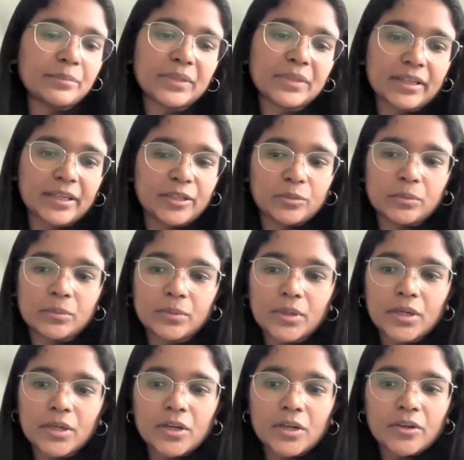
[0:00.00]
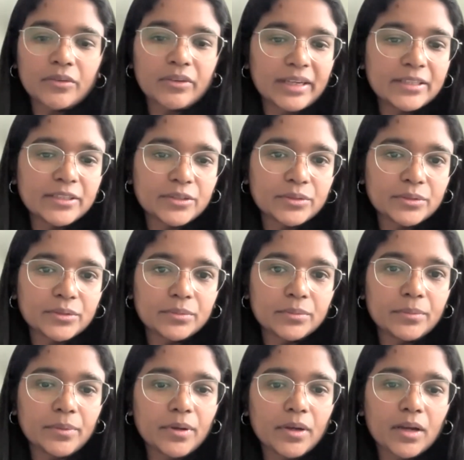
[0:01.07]
something I know related
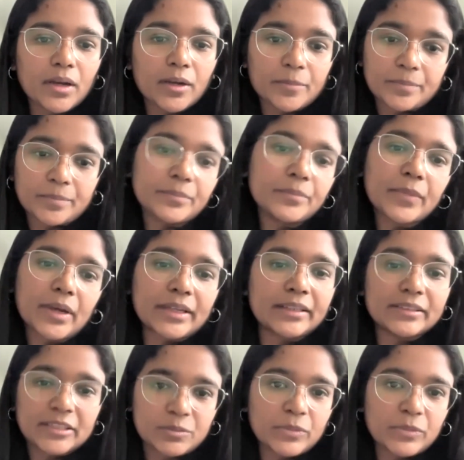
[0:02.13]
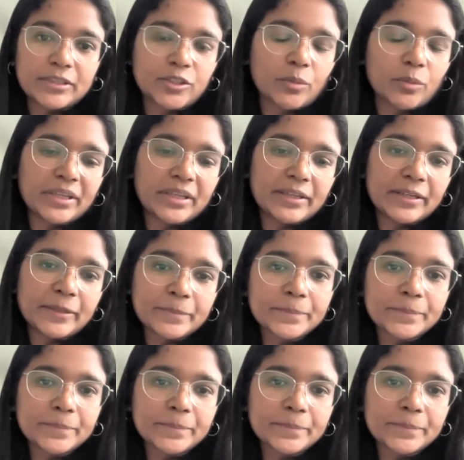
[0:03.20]
to another topic.